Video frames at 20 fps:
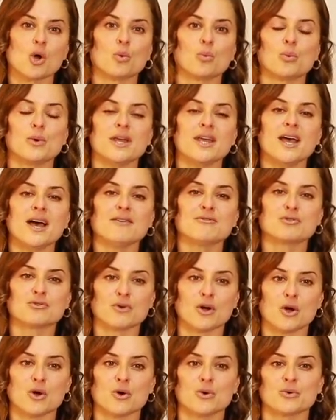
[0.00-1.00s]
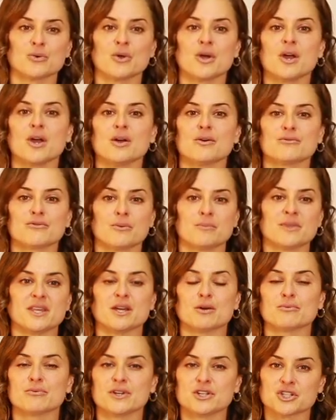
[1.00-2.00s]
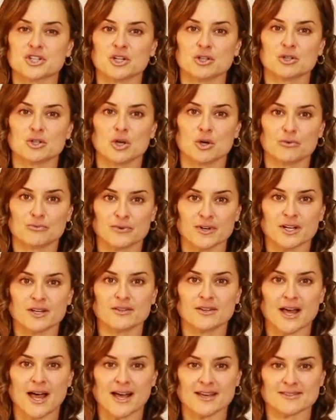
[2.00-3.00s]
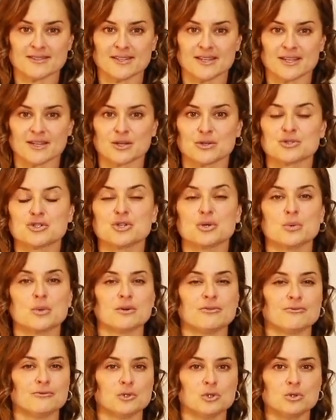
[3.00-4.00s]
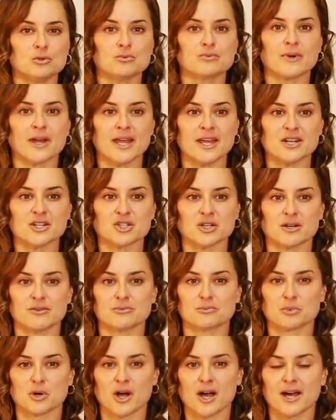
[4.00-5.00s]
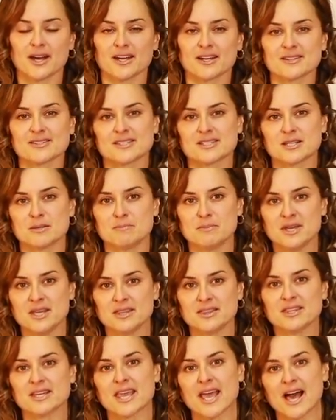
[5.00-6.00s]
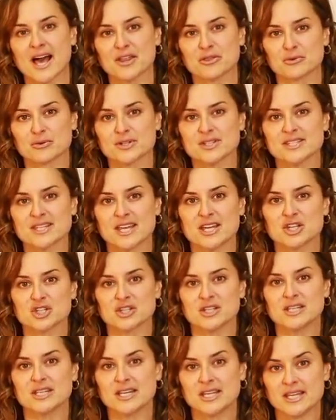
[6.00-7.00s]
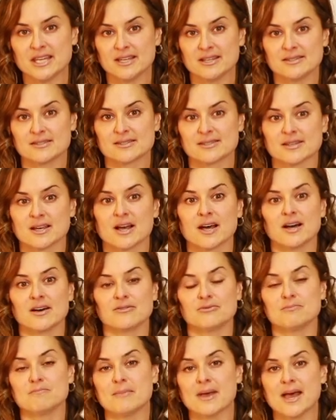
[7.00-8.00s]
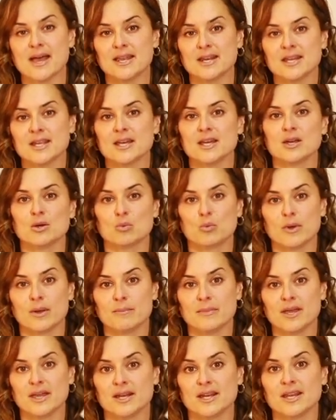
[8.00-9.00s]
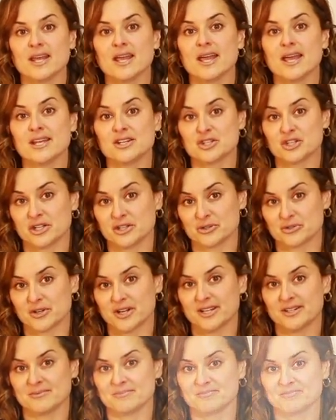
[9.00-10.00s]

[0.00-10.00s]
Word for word: We have grown from the original Lofric Classic to a full range of products to meet the catheterization needs of men, women, and children.